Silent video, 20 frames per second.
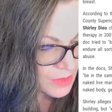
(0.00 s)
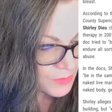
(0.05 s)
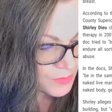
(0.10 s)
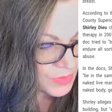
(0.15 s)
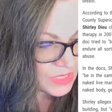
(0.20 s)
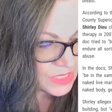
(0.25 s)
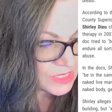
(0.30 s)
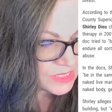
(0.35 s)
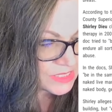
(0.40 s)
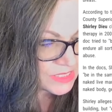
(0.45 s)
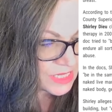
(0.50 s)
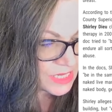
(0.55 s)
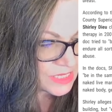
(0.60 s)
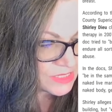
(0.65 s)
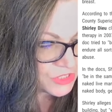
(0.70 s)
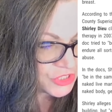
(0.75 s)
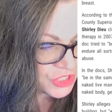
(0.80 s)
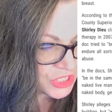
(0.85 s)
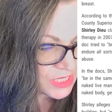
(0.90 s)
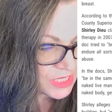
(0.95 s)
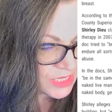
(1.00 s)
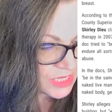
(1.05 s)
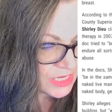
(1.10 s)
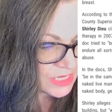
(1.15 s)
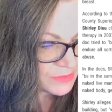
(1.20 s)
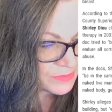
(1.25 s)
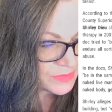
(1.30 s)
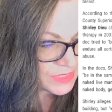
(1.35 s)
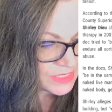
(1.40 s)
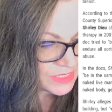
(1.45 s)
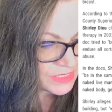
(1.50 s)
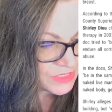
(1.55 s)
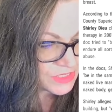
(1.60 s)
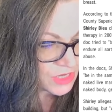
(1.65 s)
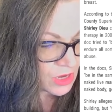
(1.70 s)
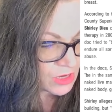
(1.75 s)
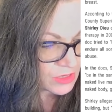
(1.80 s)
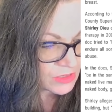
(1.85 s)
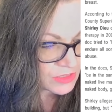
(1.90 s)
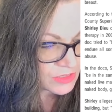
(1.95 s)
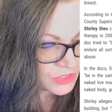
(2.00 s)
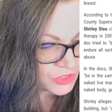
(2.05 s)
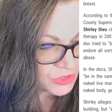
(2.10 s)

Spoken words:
But instead, she claims the doc